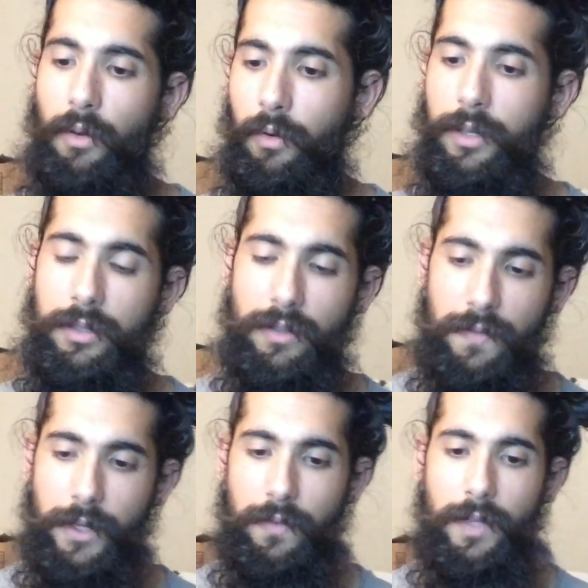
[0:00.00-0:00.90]
thrown into the
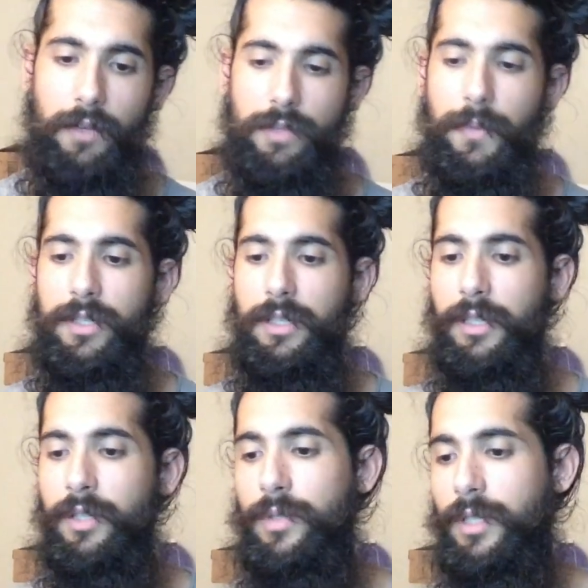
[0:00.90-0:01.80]
fight or flight response
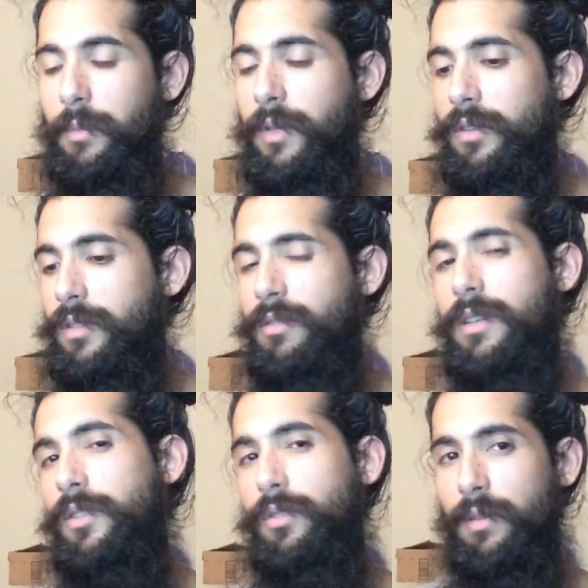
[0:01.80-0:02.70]
continuously because they're
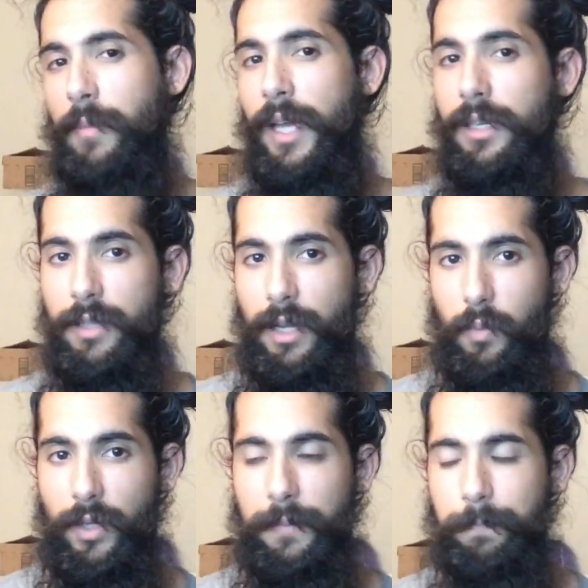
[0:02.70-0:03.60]
easier to manage
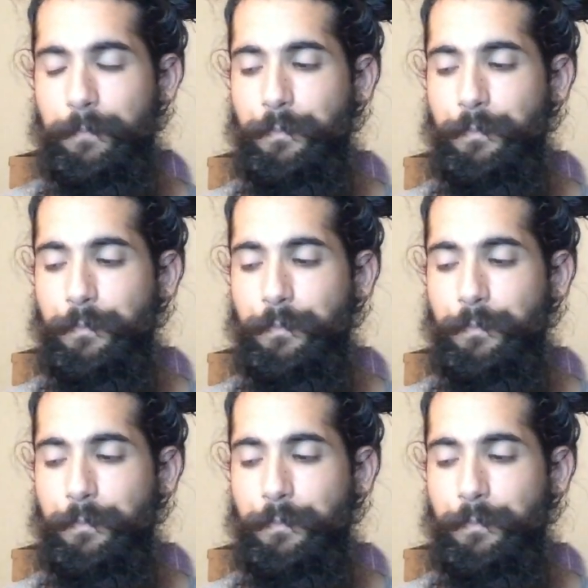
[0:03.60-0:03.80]
that way.